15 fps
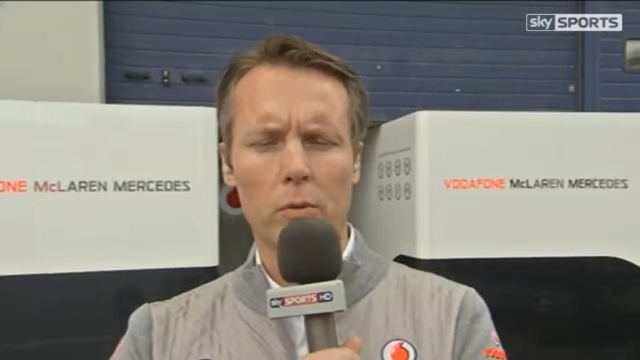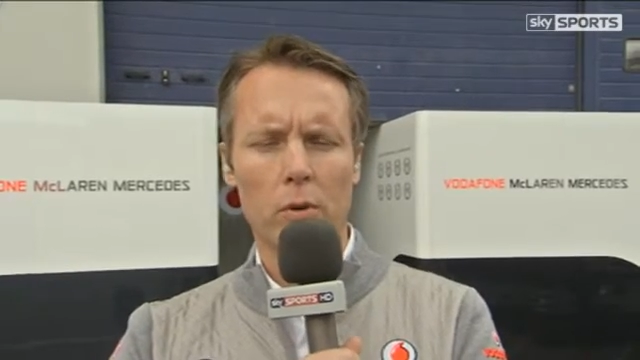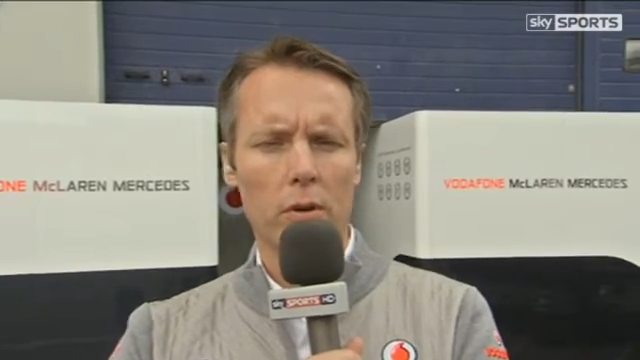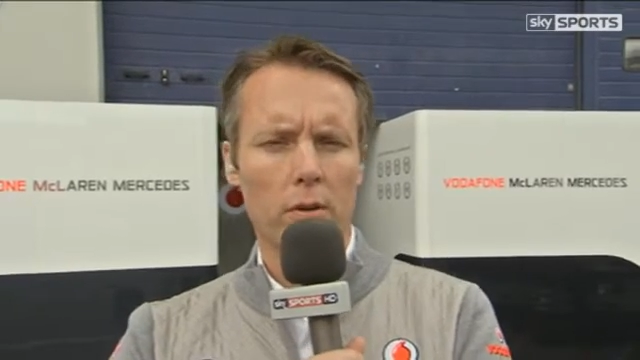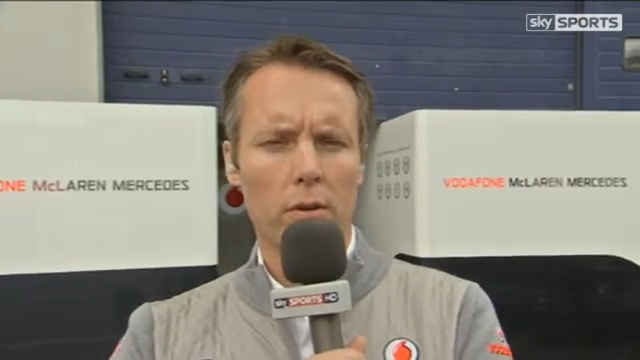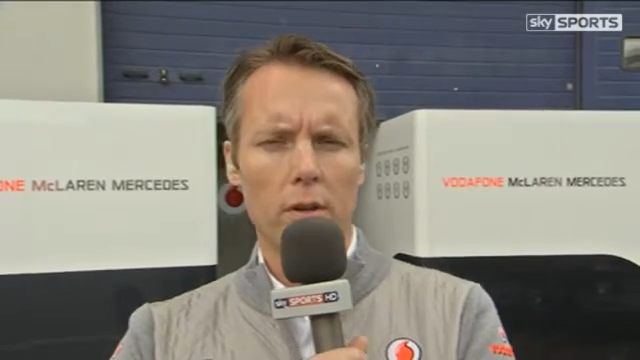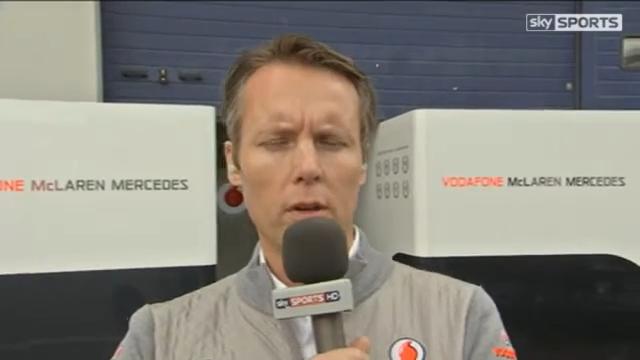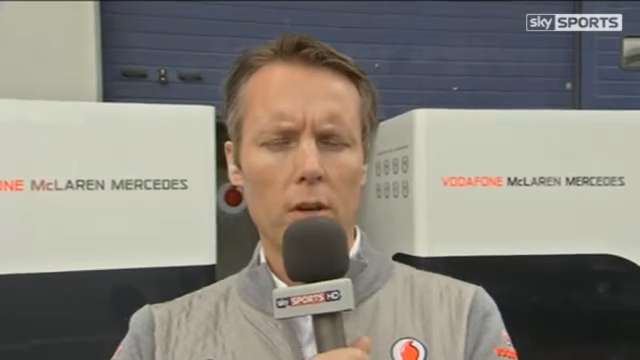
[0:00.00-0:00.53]

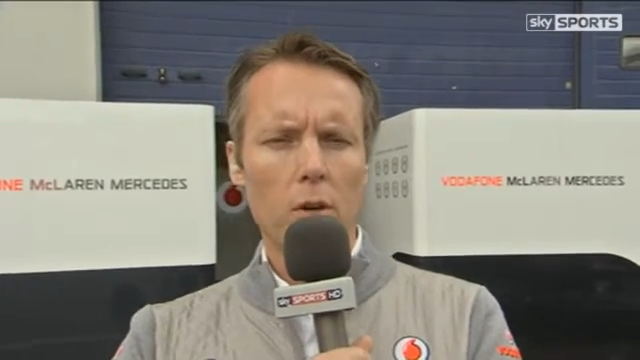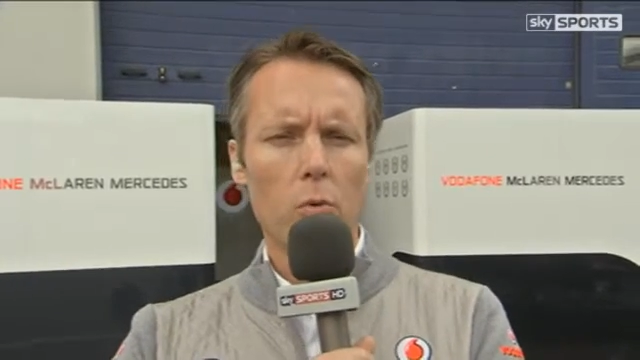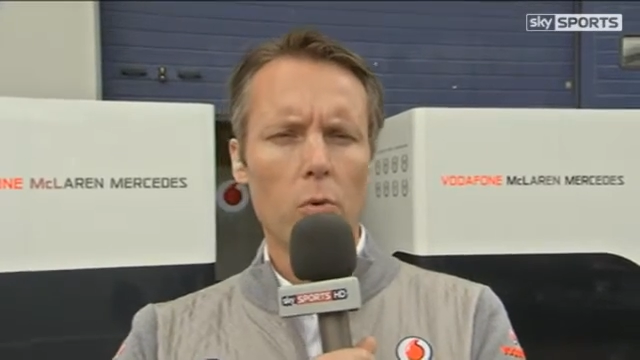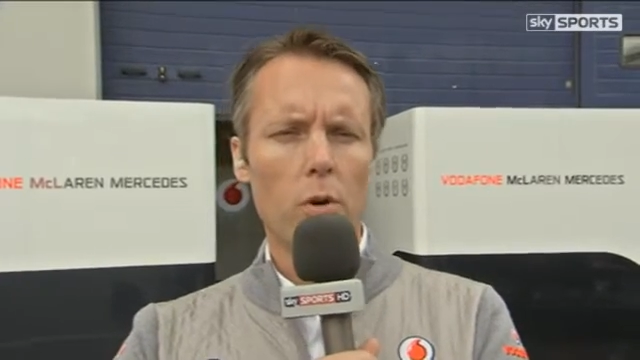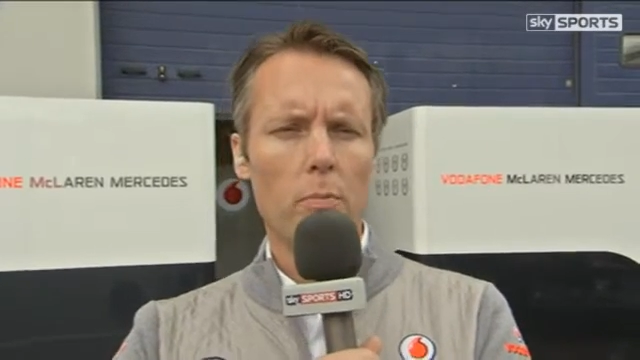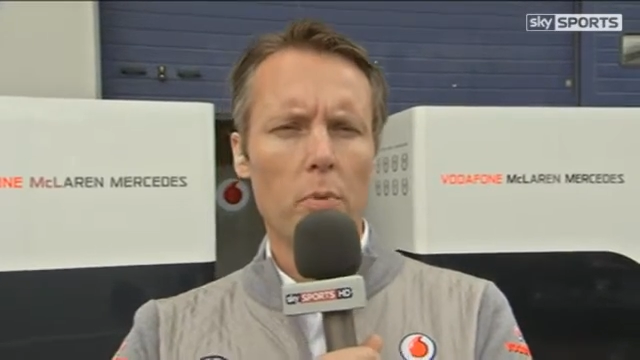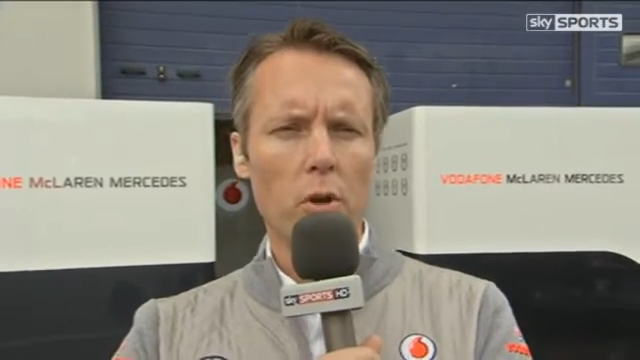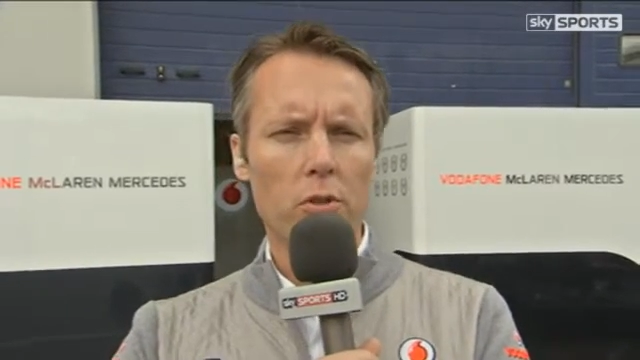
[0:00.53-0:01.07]
We're
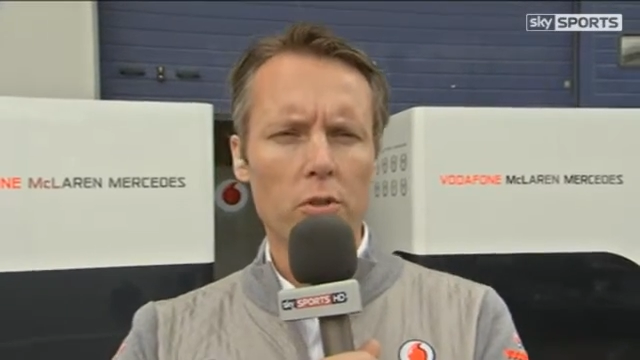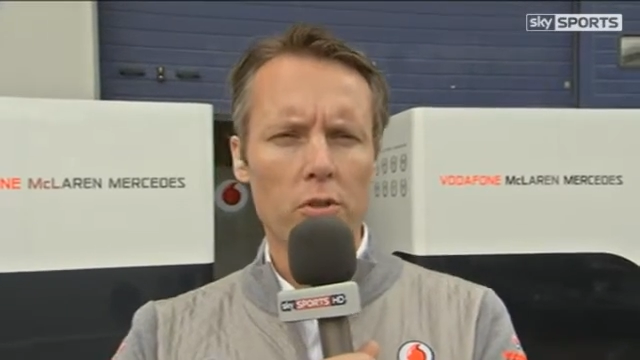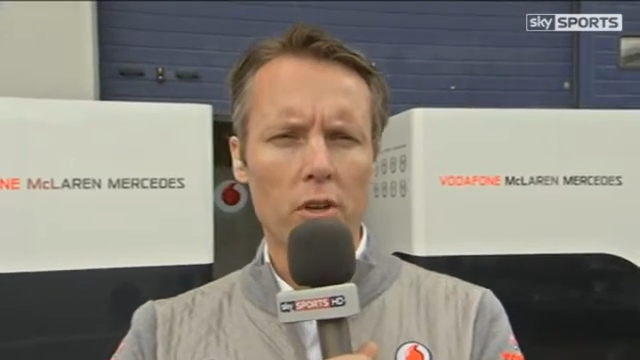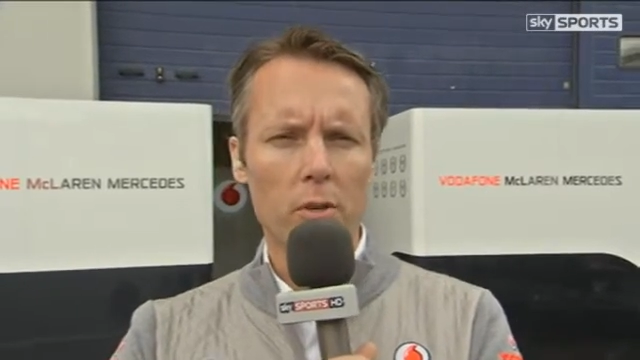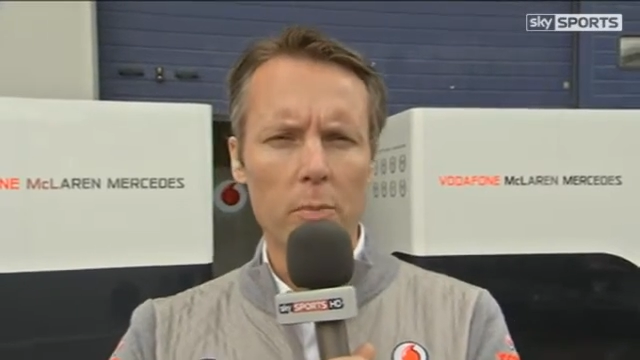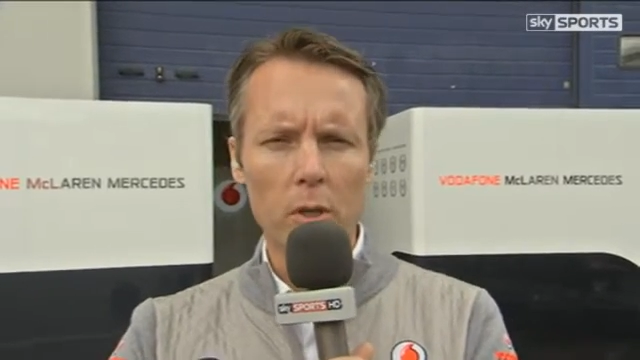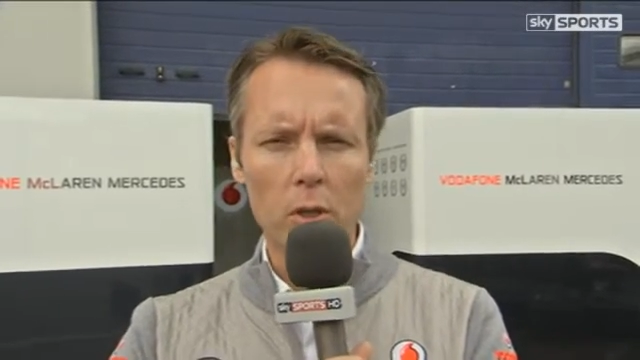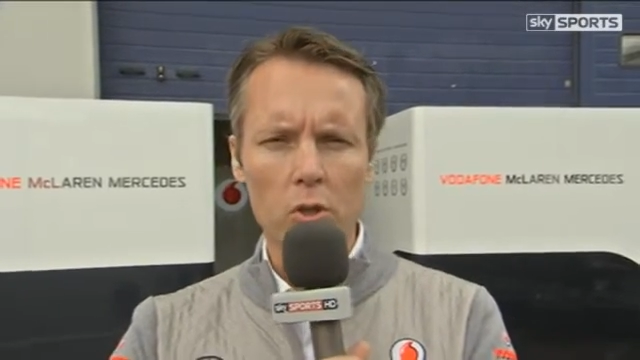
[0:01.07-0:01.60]
a
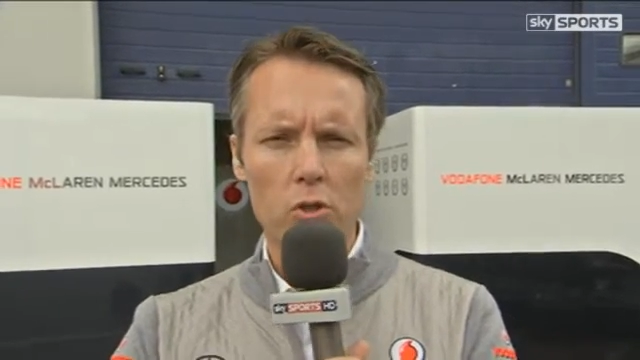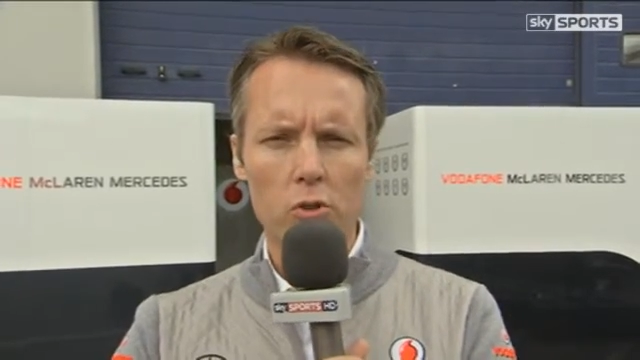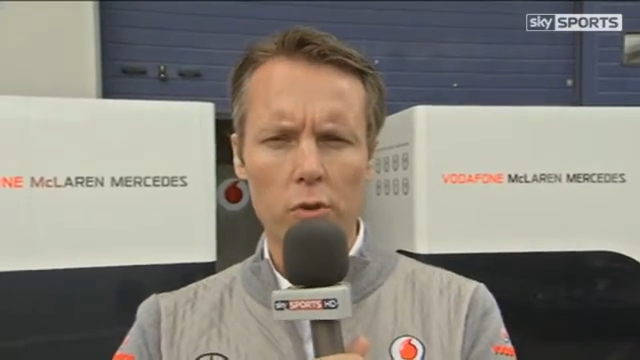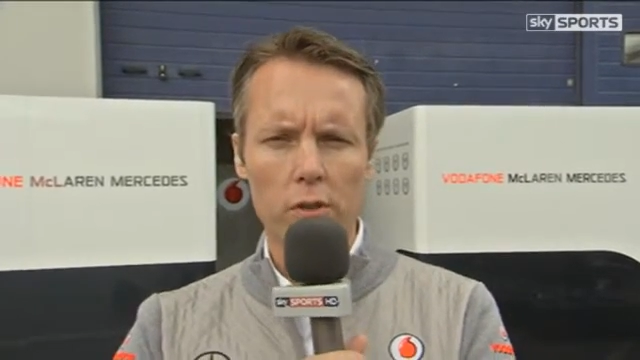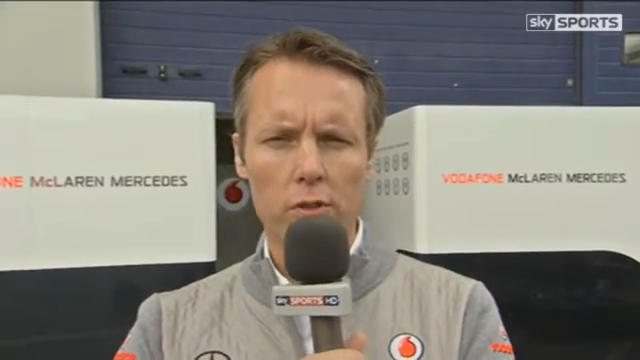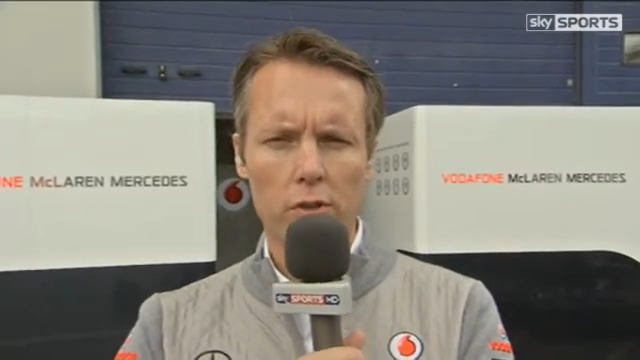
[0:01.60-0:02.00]
prototype industry,